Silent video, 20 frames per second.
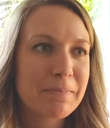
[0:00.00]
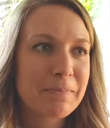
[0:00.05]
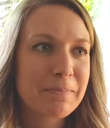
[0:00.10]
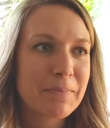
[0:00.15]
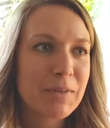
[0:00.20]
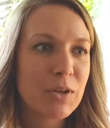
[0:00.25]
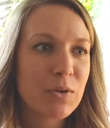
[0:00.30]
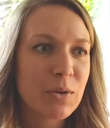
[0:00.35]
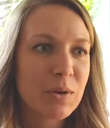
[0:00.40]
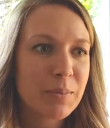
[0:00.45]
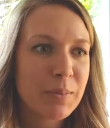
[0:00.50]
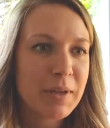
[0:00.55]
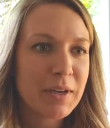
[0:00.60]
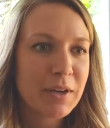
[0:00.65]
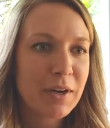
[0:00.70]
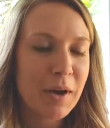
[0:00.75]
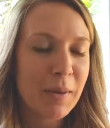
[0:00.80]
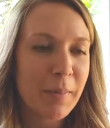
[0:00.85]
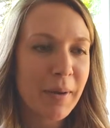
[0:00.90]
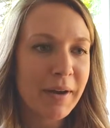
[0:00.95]
You want to play your
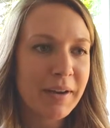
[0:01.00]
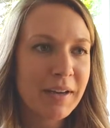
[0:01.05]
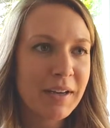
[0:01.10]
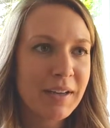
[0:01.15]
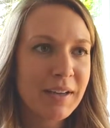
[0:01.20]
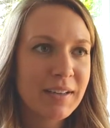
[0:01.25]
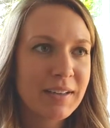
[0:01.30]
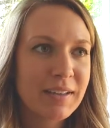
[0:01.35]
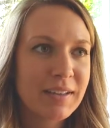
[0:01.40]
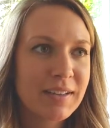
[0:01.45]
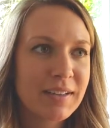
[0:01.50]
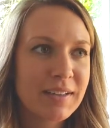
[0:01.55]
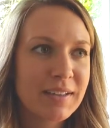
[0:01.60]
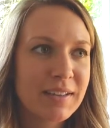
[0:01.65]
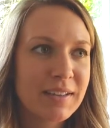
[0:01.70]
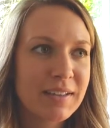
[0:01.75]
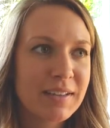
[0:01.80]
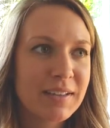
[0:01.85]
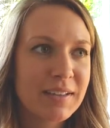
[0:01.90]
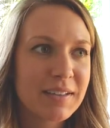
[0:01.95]
harmonica?
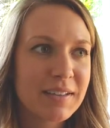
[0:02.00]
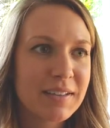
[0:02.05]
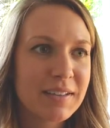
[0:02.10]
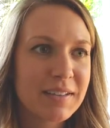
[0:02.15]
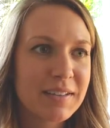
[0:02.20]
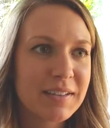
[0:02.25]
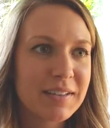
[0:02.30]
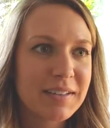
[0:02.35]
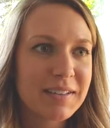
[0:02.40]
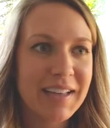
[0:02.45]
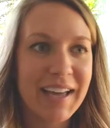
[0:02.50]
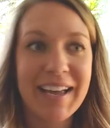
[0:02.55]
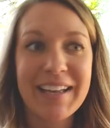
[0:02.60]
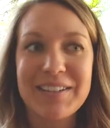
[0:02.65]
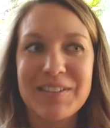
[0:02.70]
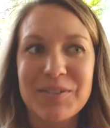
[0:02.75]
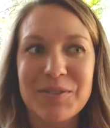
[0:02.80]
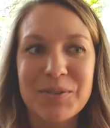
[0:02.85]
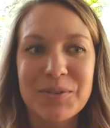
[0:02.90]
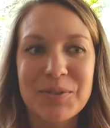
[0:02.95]

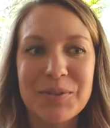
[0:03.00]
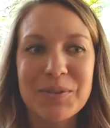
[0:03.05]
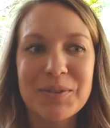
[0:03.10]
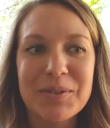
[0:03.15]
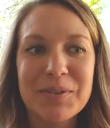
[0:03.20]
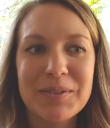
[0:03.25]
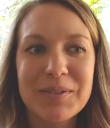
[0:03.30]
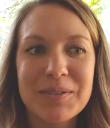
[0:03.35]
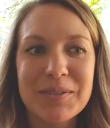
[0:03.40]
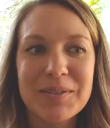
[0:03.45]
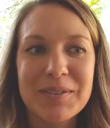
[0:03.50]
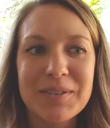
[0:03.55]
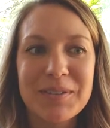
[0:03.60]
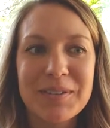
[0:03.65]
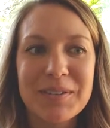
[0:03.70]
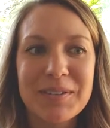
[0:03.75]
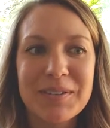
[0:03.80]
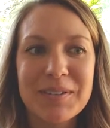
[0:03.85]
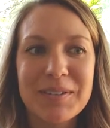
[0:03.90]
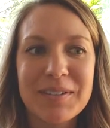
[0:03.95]
That's cool.
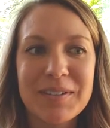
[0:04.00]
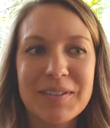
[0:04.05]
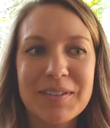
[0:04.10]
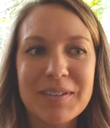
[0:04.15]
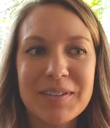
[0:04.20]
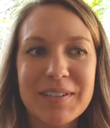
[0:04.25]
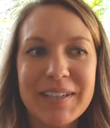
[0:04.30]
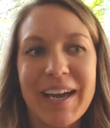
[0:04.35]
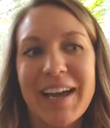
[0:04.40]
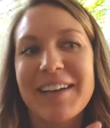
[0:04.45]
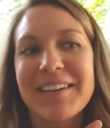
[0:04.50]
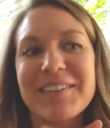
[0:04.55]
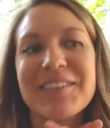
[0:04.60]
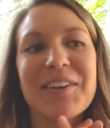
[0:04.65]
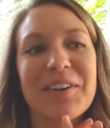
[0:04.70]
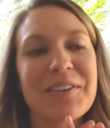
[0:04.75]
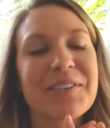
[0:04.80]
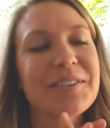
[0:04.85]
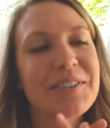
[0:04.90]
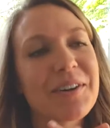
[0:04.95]
Yeah,
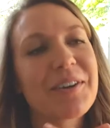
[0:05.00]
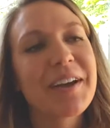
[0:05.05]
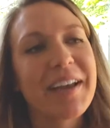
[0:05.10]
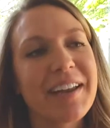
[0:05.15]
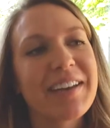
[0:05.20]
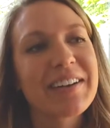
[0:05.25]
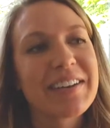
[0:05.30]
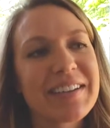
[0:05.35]
no, go ahead.